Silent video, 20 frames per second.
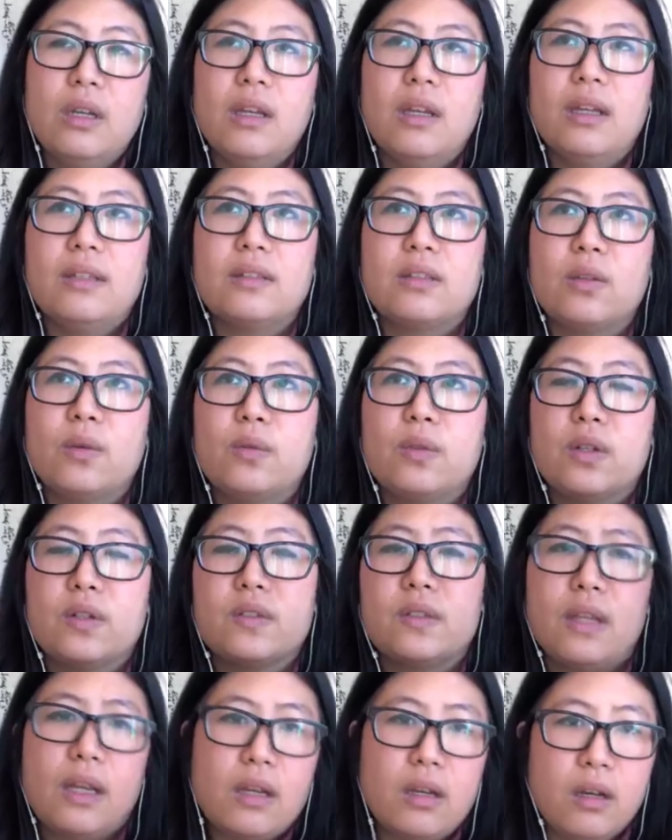And so
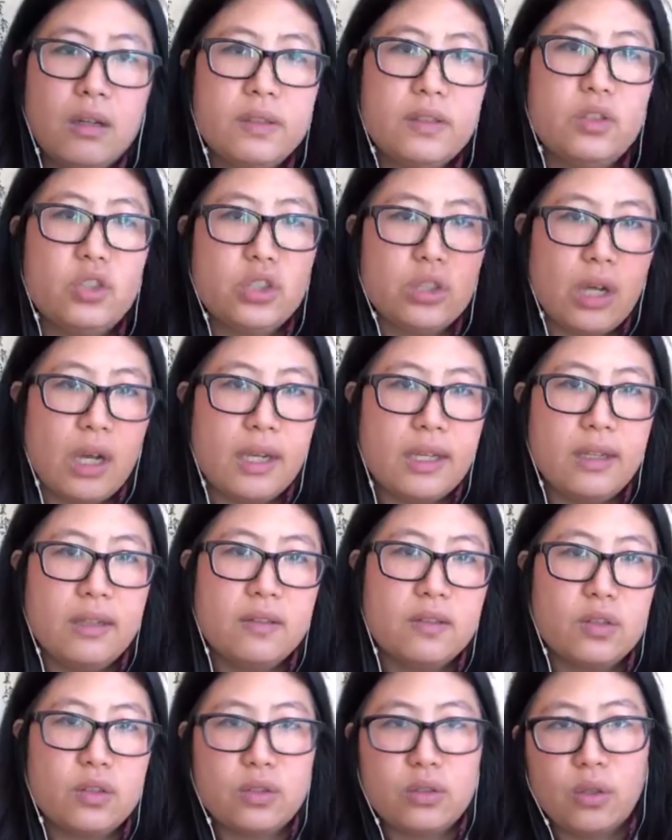there's like all these
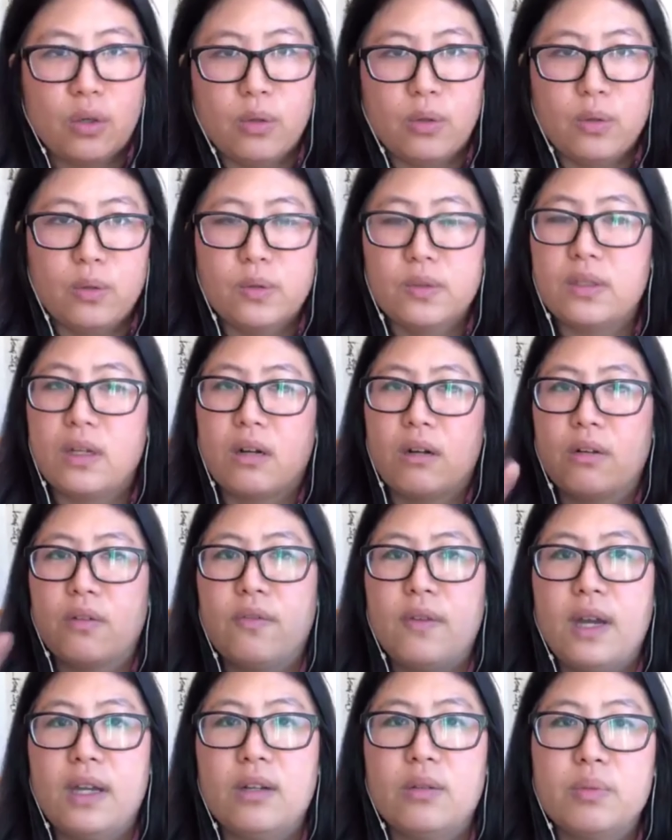giant stones on her
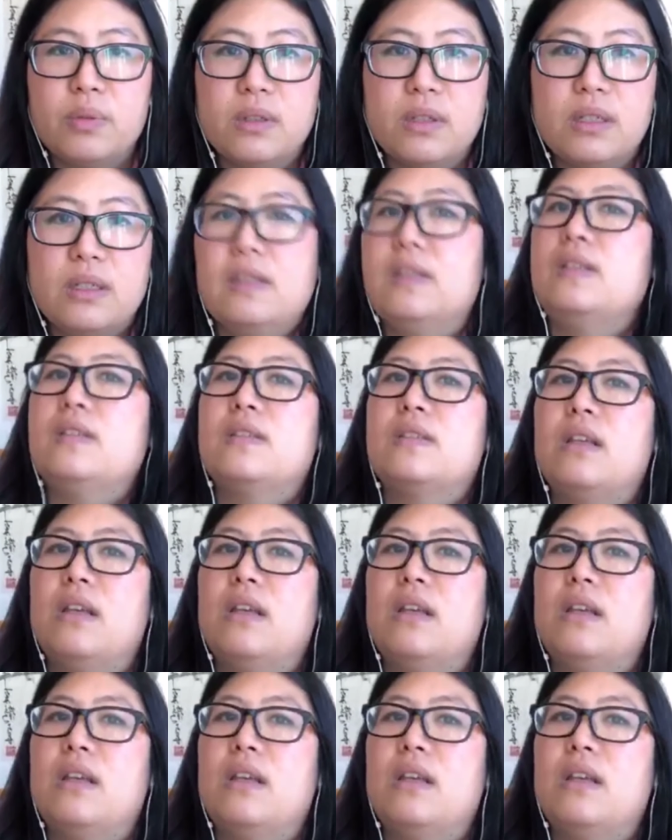fireplace,